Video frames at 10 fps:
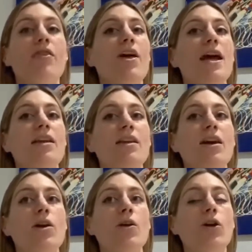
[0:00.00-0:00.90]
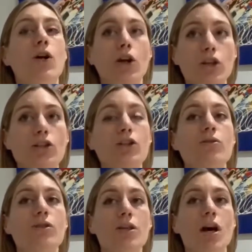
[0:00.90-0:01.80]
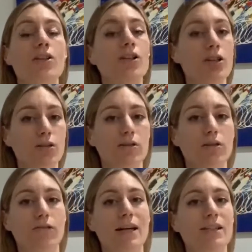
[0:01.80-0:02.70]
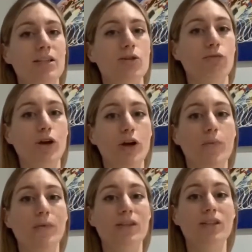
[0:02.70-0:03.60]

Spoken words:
then could you start to use the crate in your room